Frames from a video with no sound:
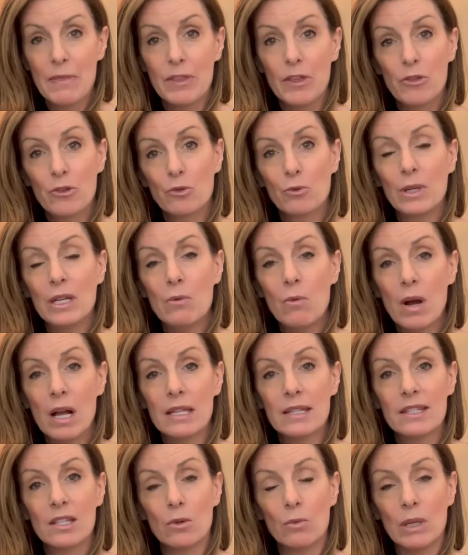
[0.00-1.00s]
The three
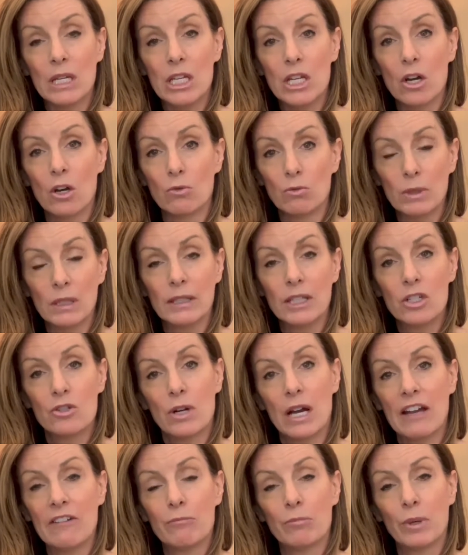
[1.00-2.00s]
ones that we know really
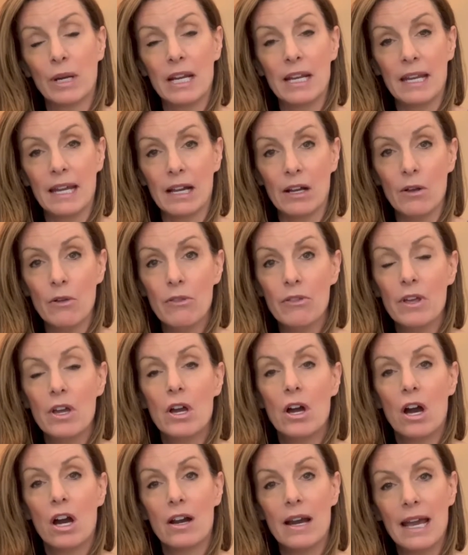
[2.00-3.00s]
drive brain health
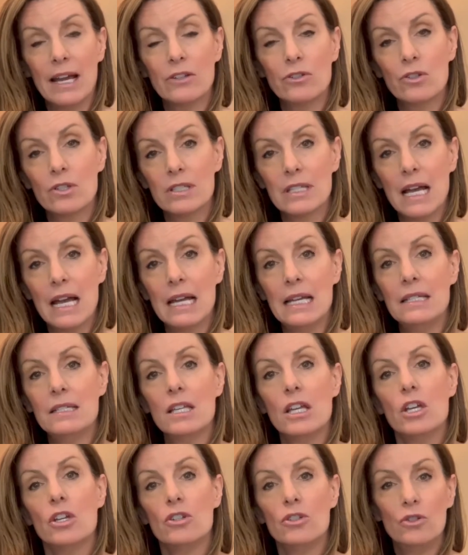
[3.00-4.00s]
are
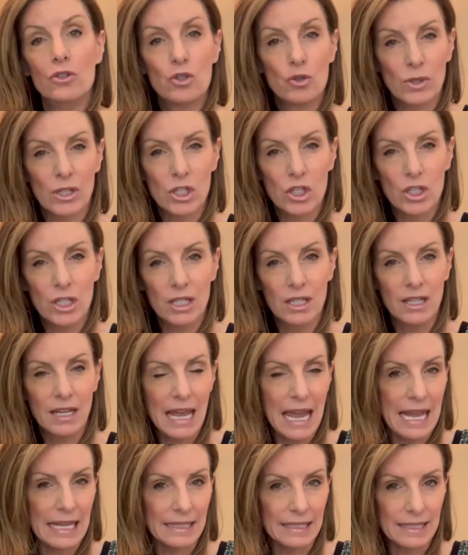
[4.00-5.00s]
exercise,
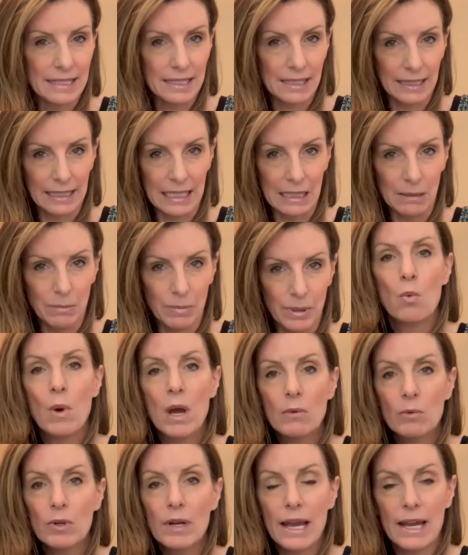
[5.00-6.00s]
nutrition, and sleep.
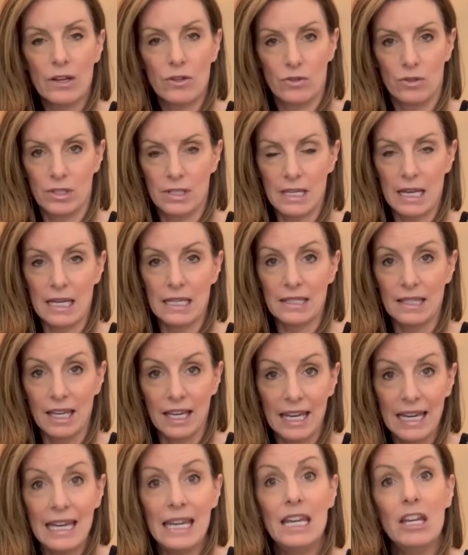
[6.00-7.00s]
When we're
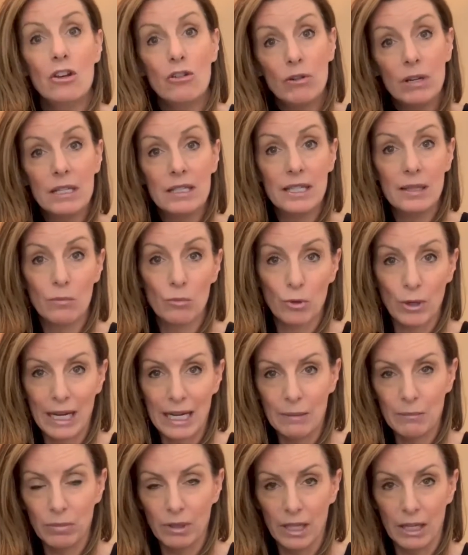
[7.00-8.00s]
exercising, increasing
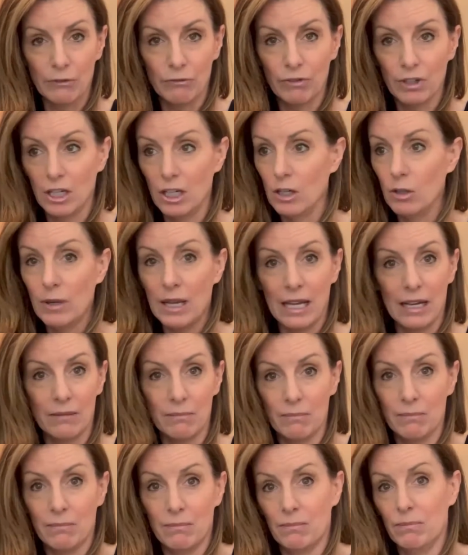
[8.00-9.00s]
brain blood flow
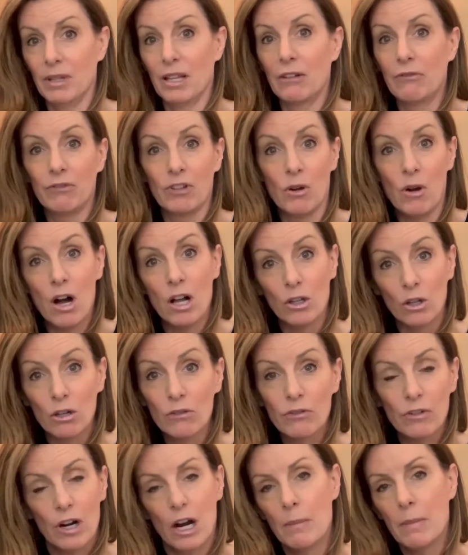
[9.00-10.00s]
and blood flow all
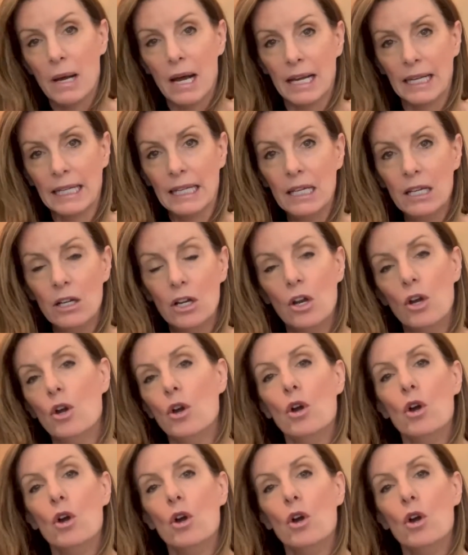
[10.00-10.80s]
over our body,